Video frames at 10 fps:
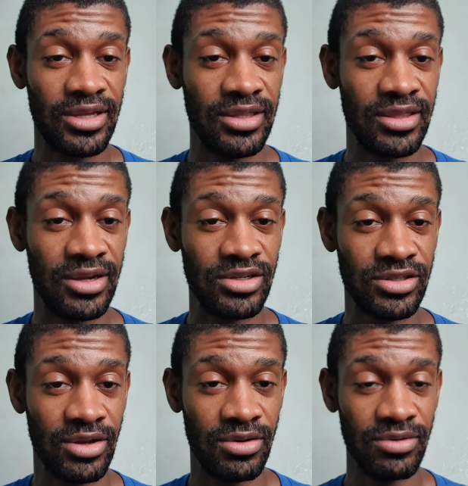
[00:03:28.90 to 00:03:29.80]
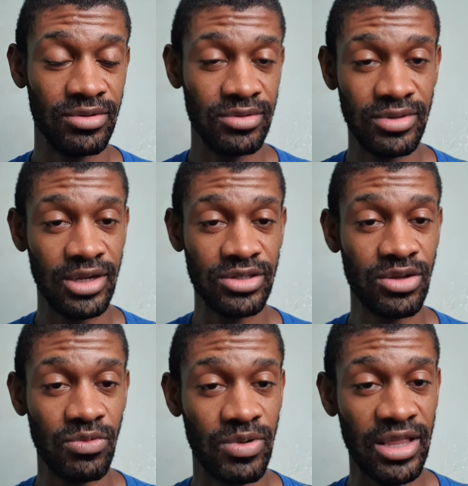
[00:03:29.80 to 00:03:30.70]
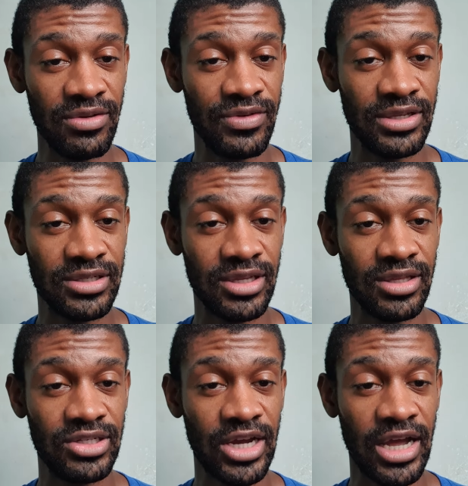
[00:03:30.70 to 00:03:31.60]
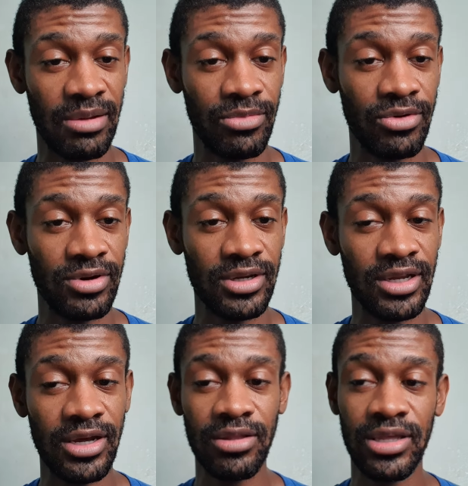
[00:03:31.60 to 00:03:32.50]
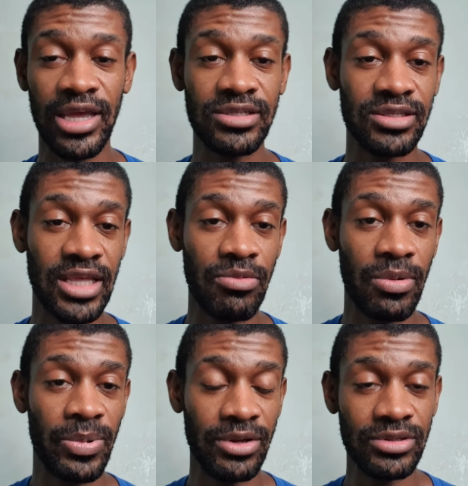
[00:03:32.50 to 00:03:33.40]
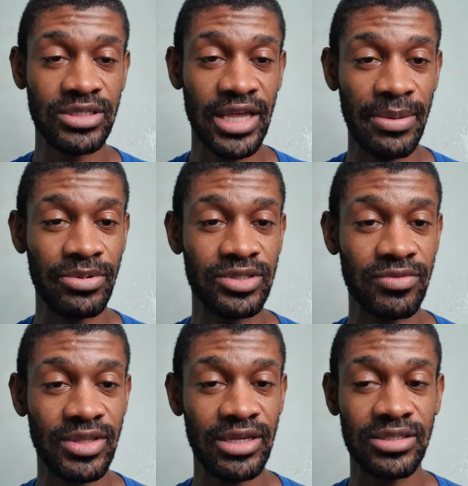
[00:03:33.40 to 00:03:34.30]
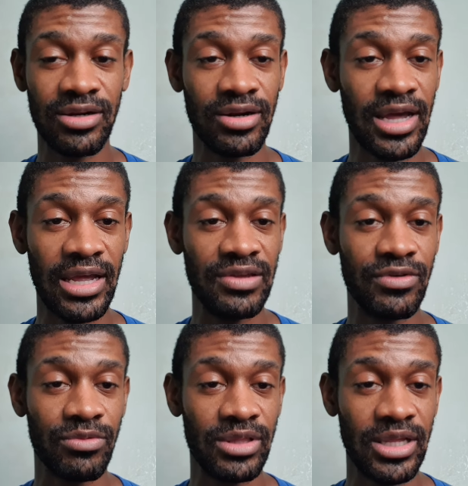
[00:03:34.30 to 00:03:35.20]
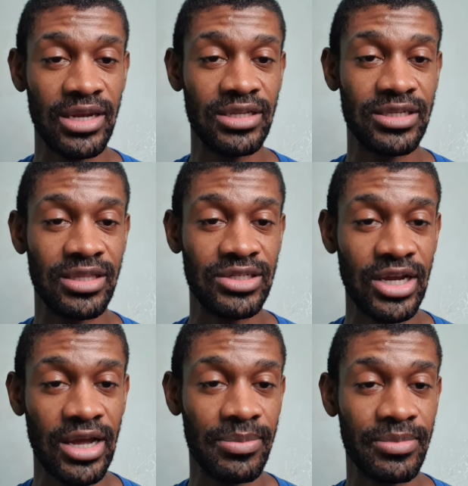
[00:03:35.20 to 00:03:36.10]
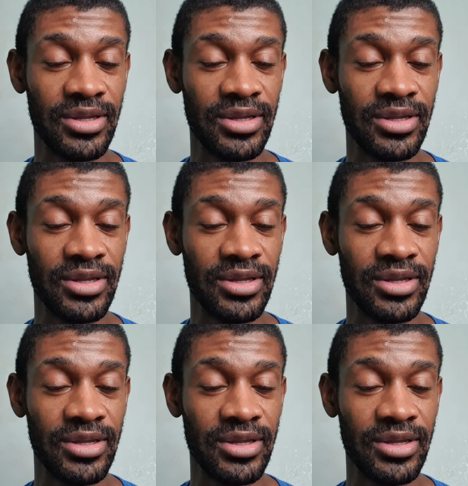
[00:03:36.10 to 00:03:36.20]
there's no relevance to the job. Or in other cases, they will post samples of things that are not even related to the job.